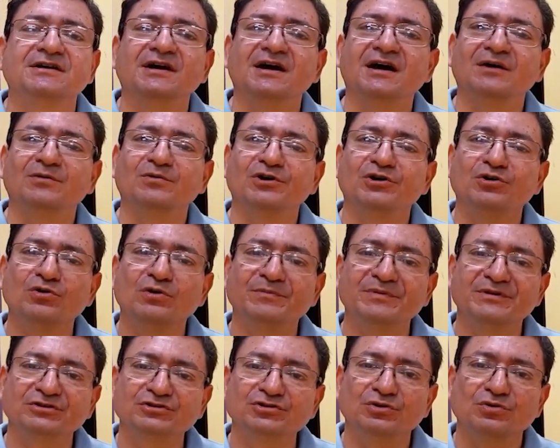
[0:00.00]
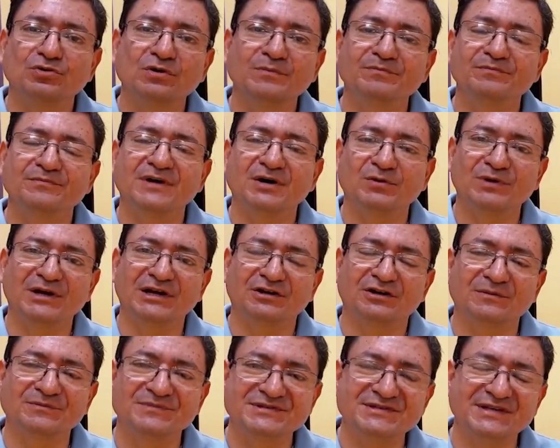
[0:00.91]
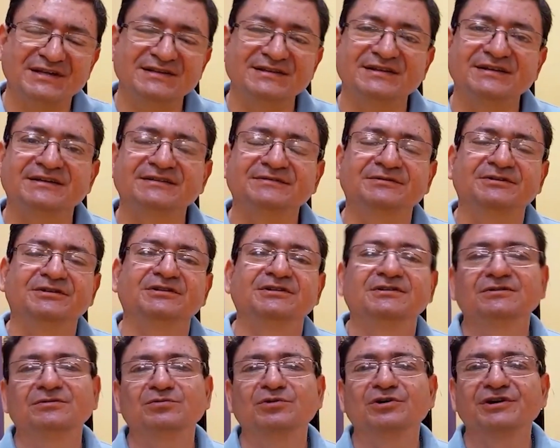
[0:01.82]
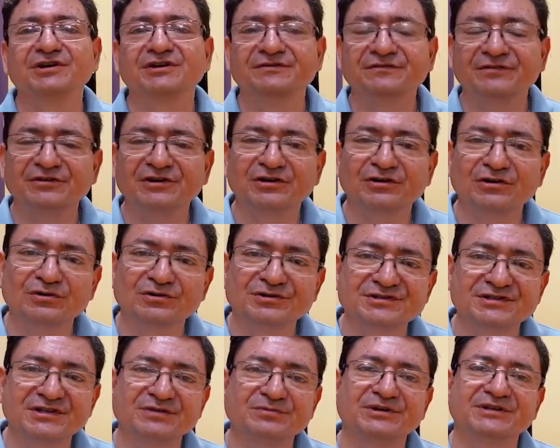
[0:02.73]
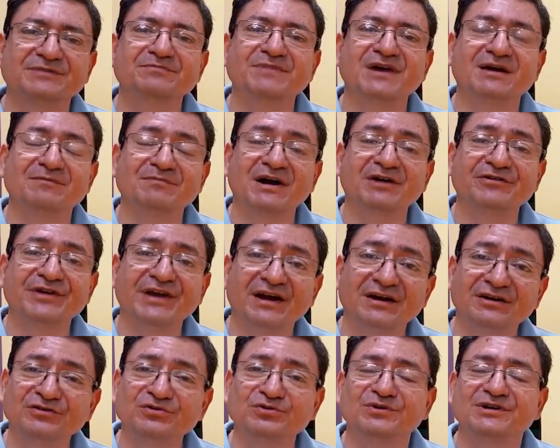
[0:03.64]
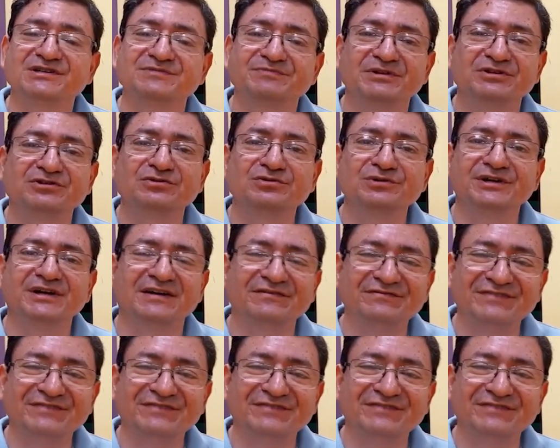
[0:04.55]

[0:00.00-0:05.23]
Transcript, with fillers: Uh, we're hoping to open a welcome center, working very closely with Mayor Mariano, who has been doing a